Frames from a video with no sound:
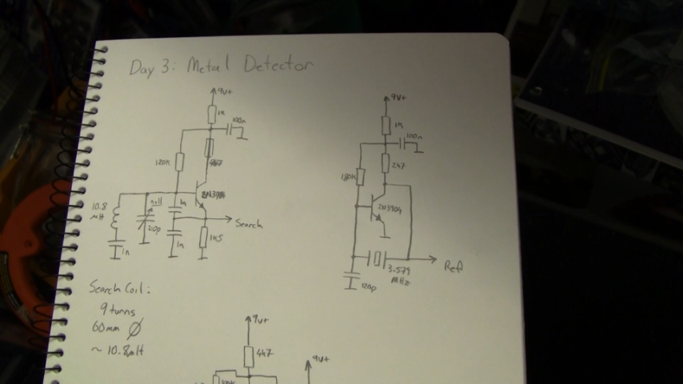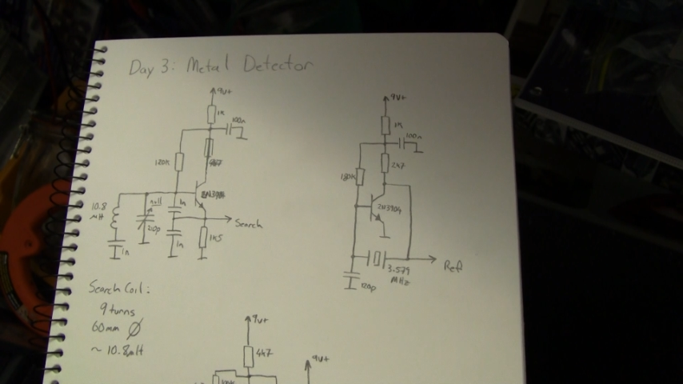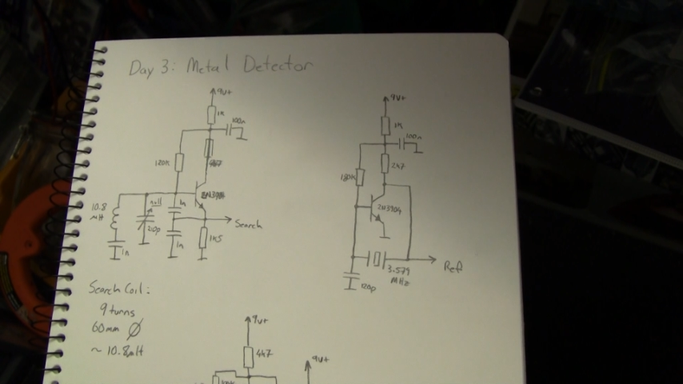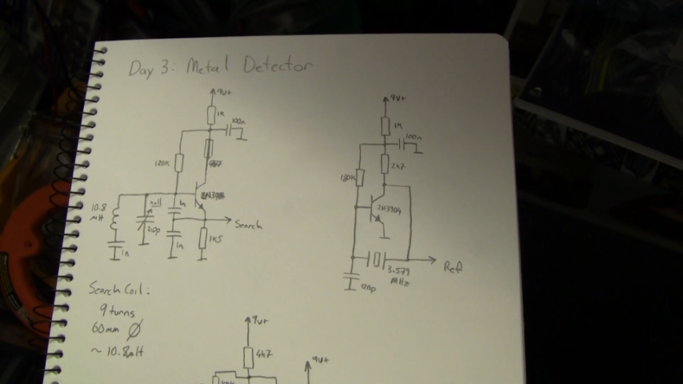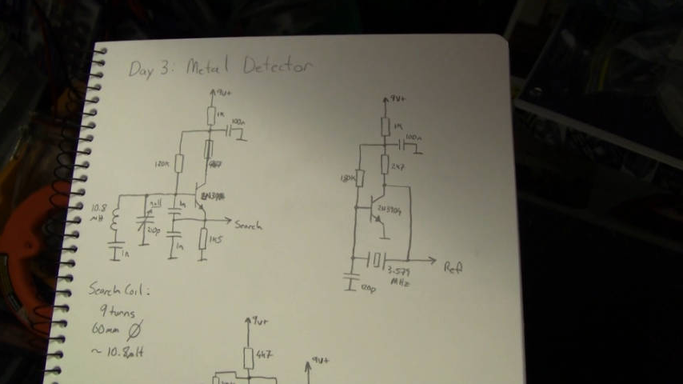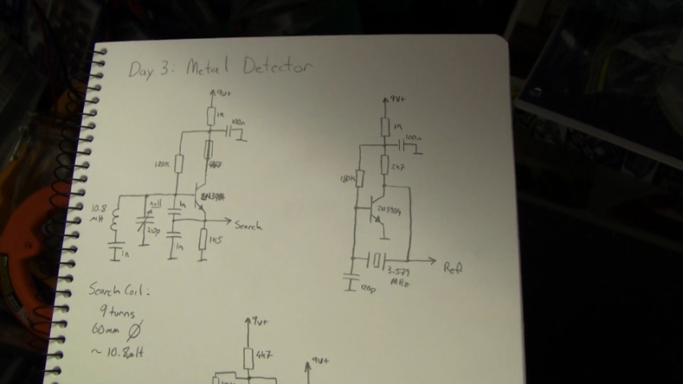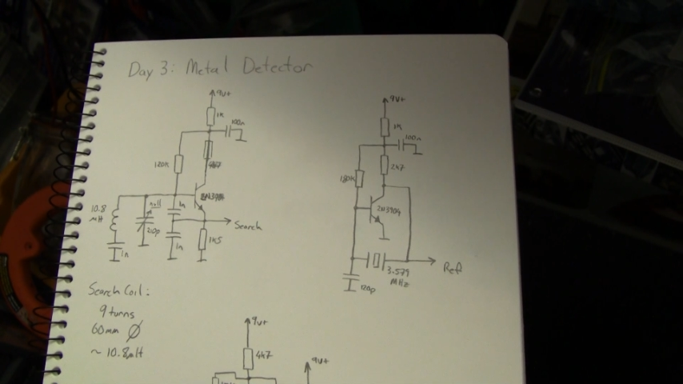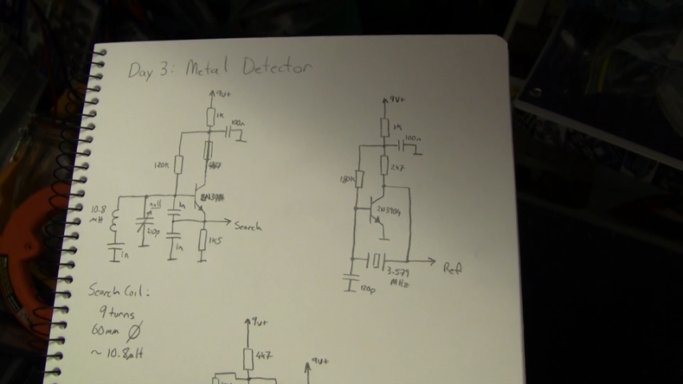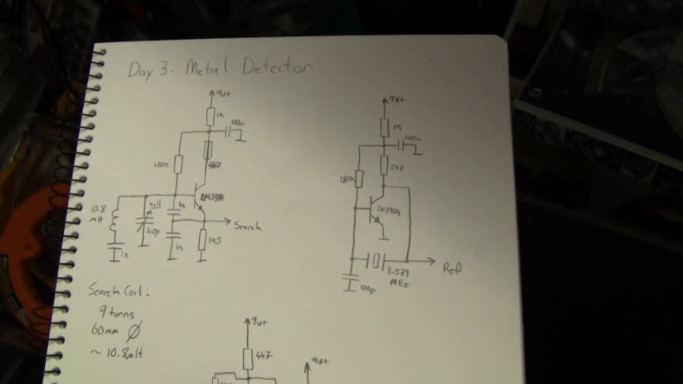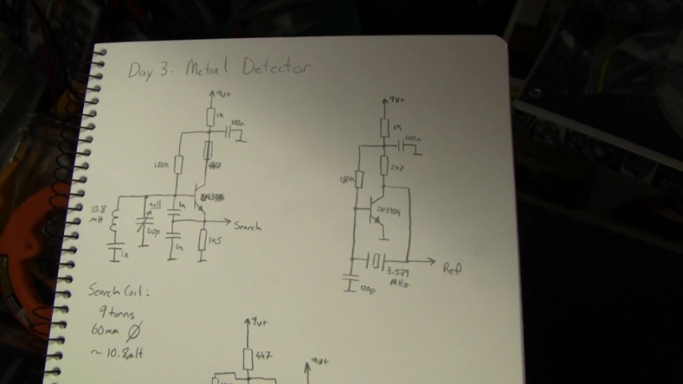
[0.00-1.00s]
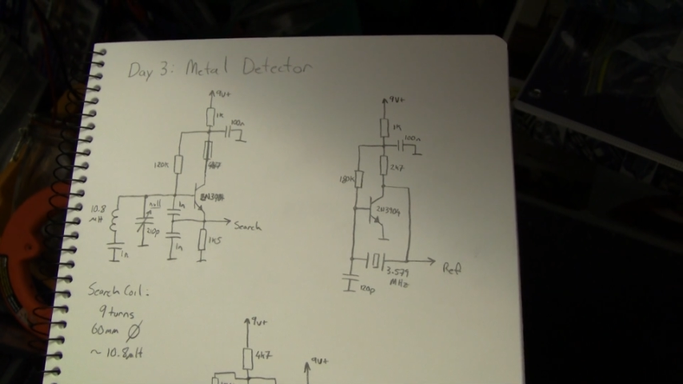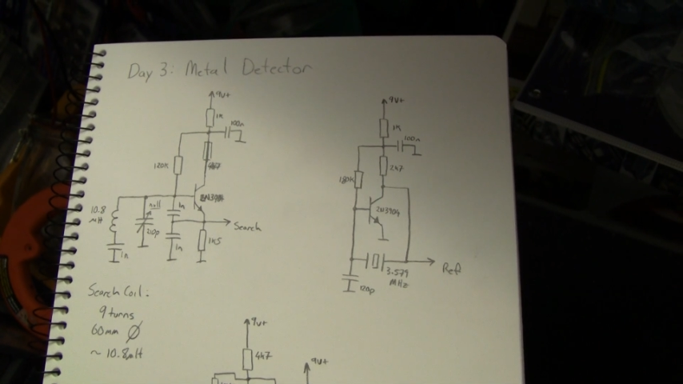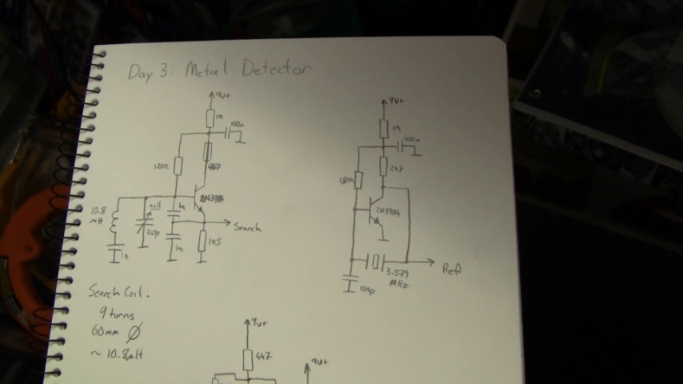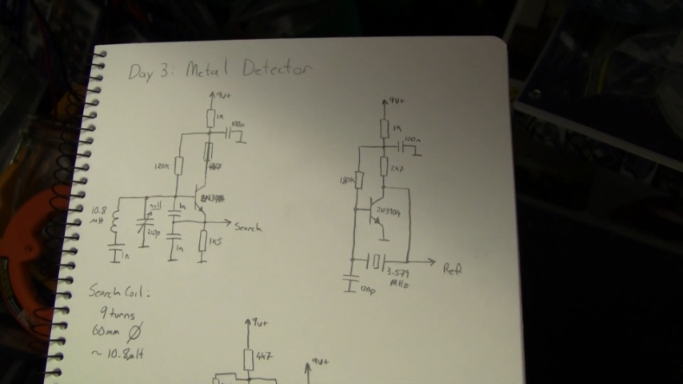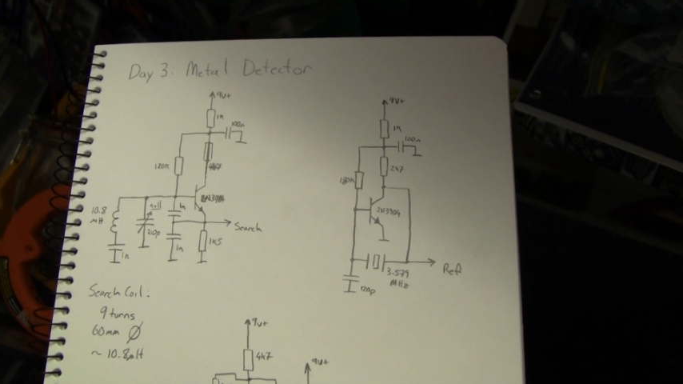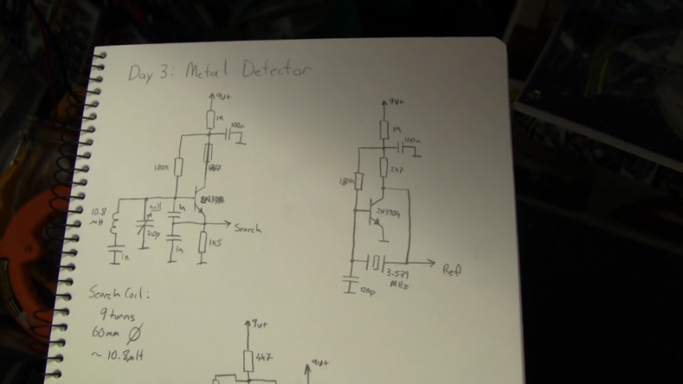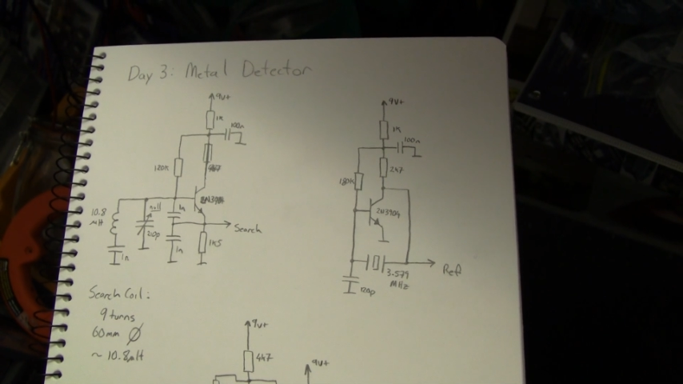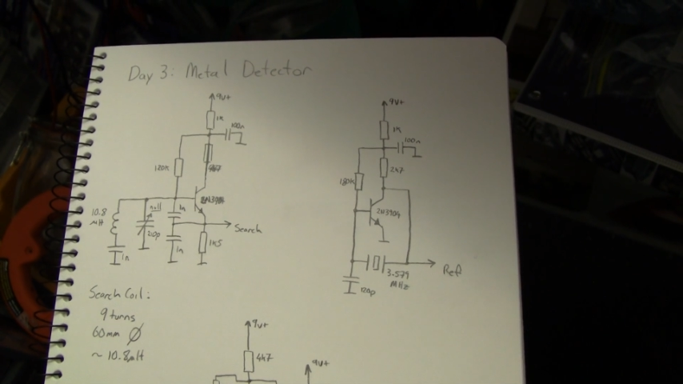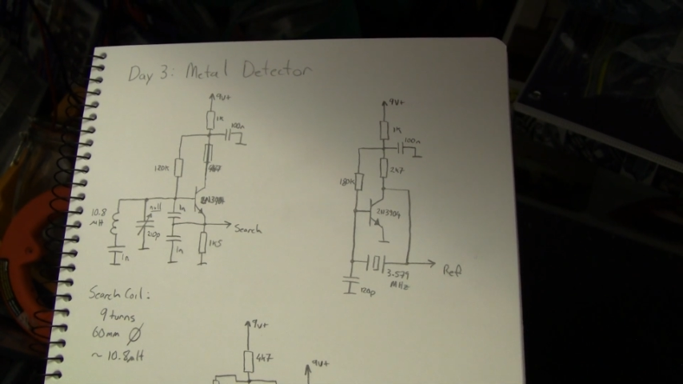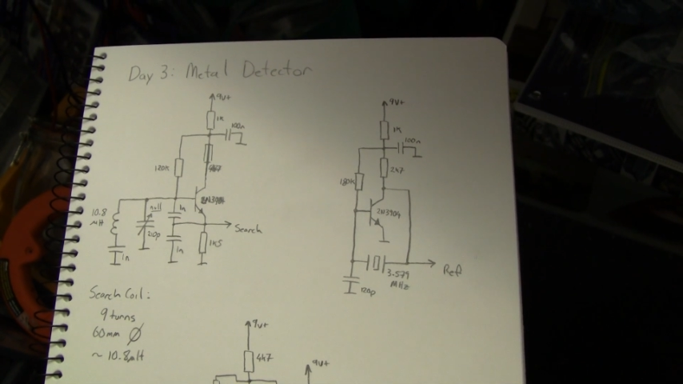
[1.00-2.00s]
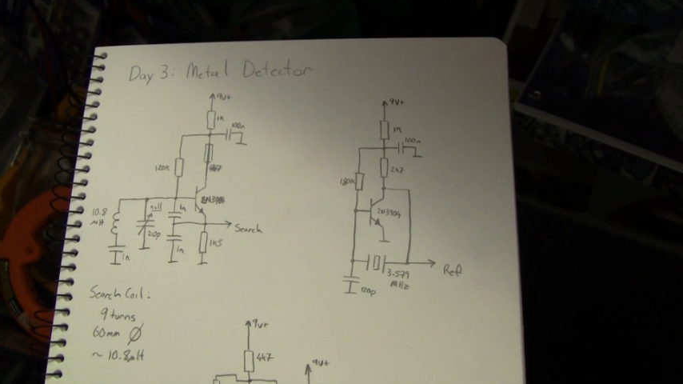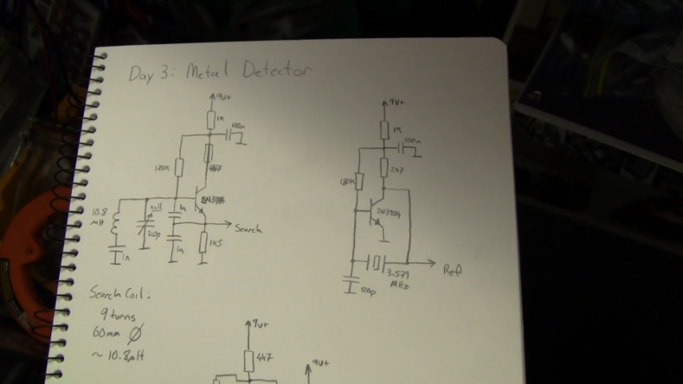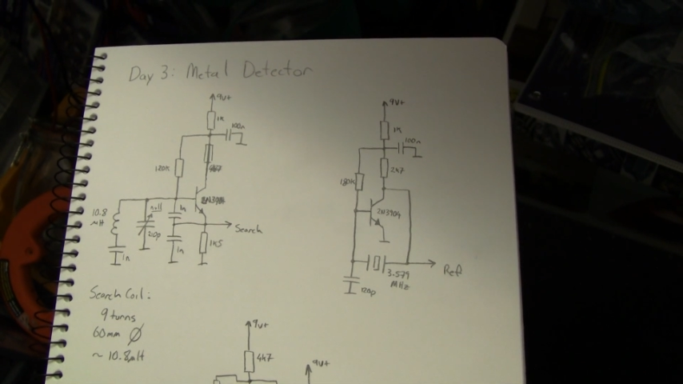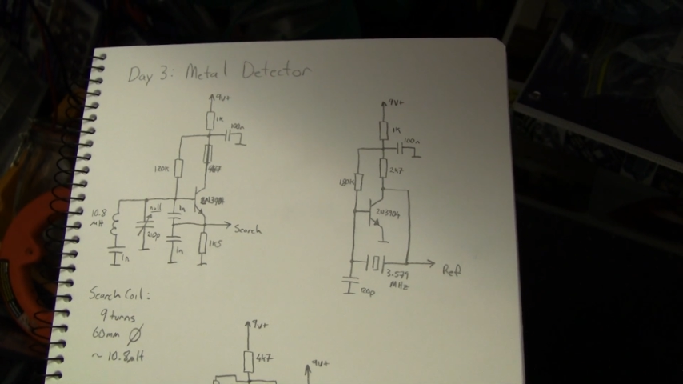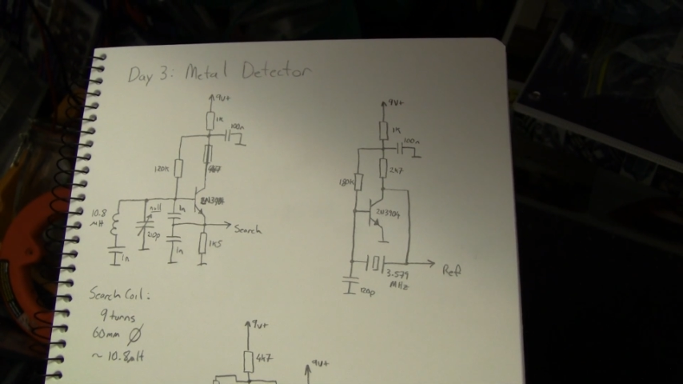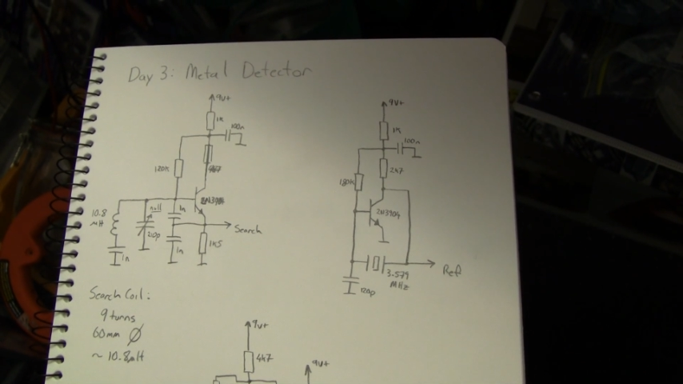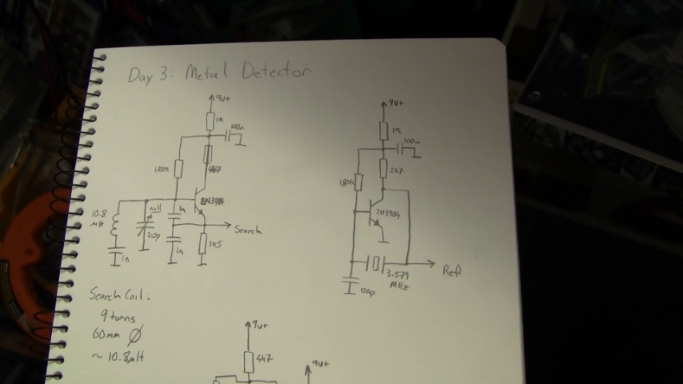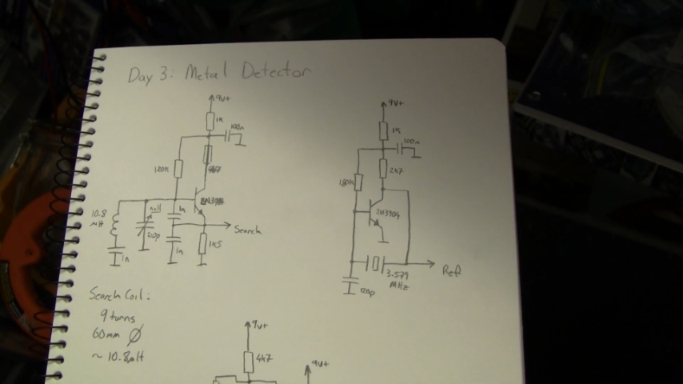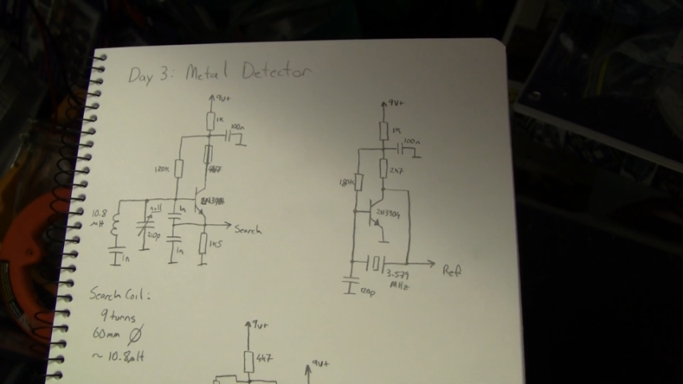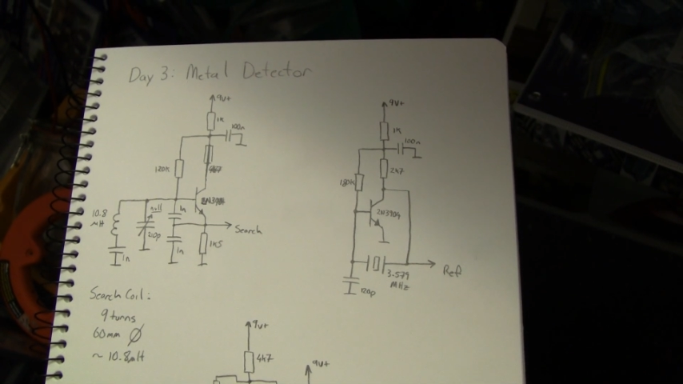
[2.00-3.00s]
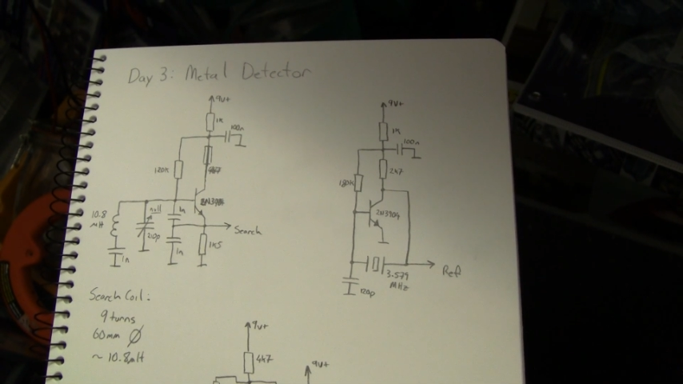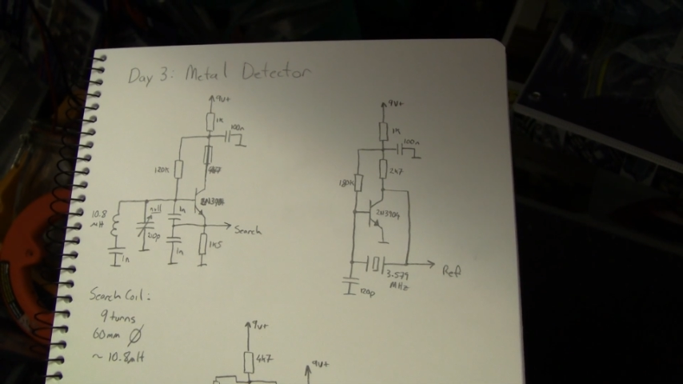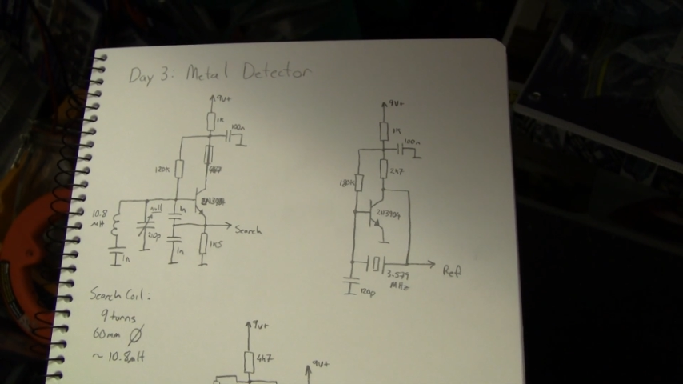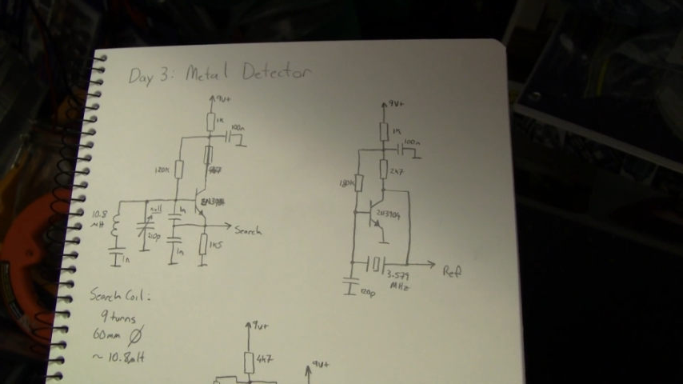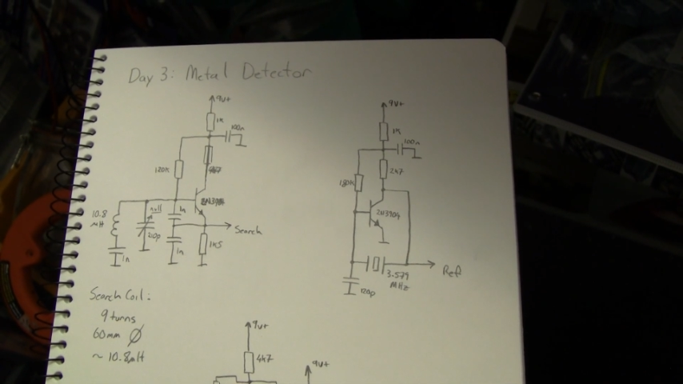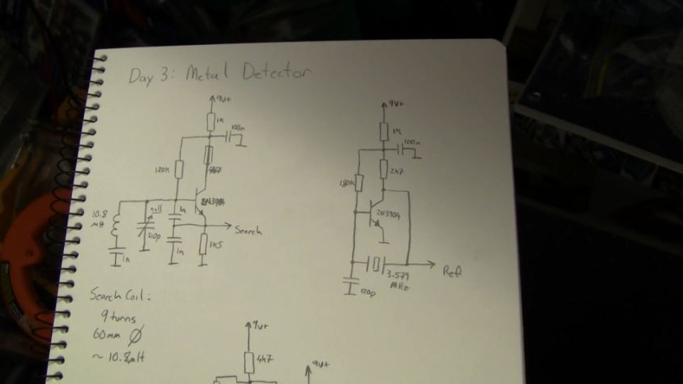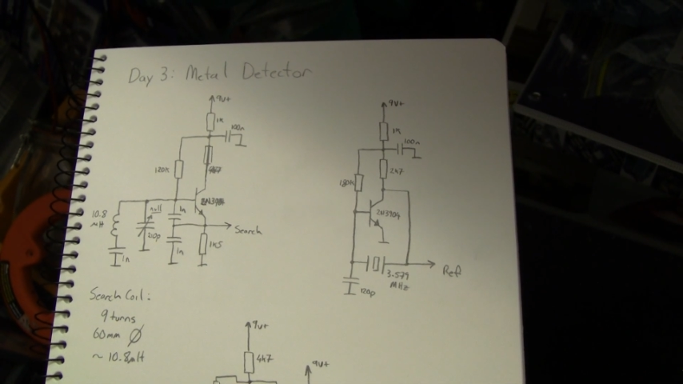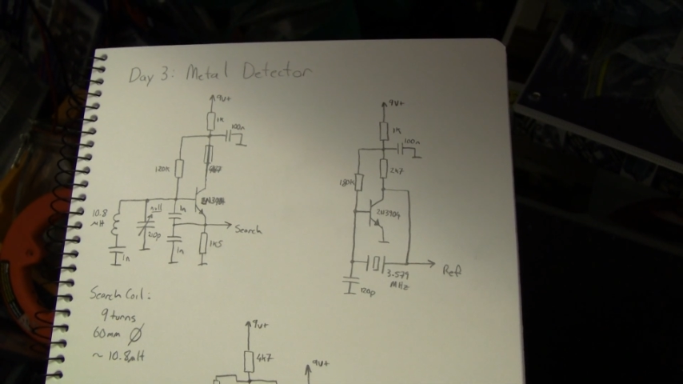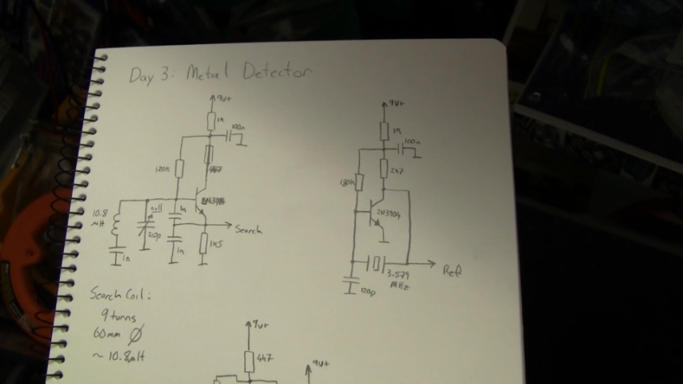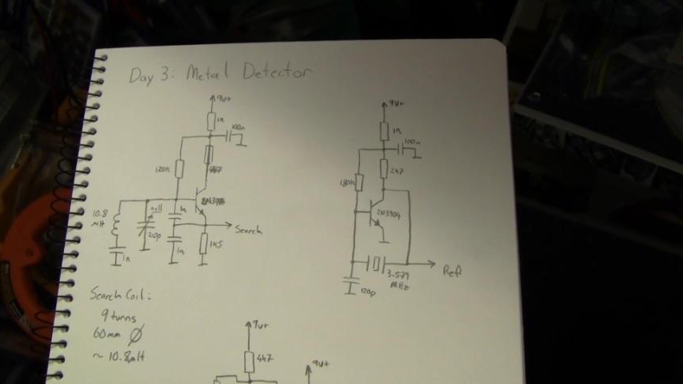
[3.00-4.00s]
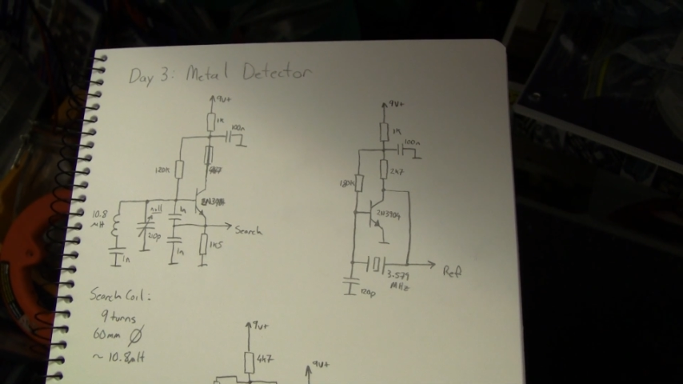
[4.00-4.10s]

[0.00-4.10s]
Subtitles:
[unreadable: no face in view]